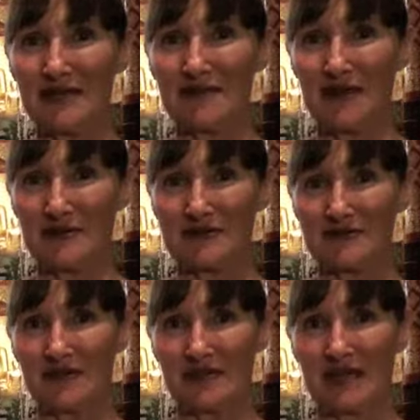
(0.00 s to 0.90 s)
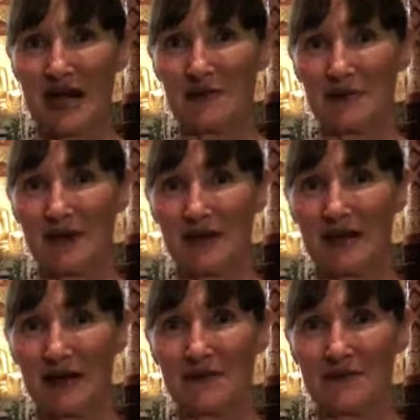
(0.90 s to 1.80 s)
If I was feeling happy right
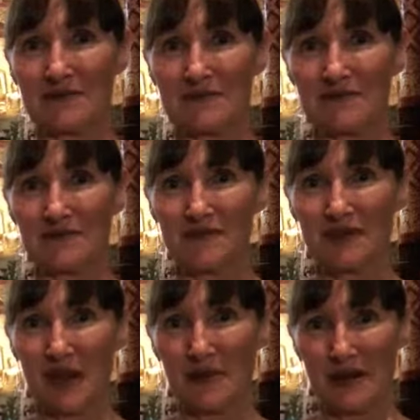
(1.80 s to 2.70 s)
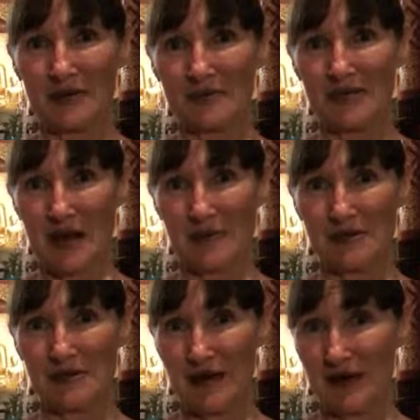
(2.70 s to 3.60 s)
now, I might be
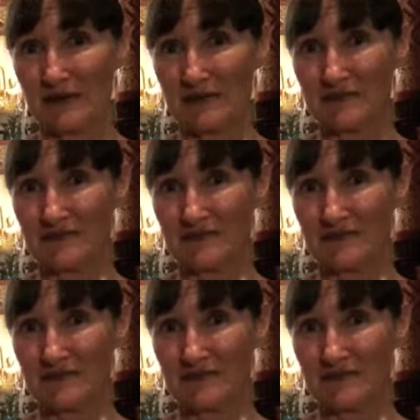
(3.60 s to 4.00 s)
happy about.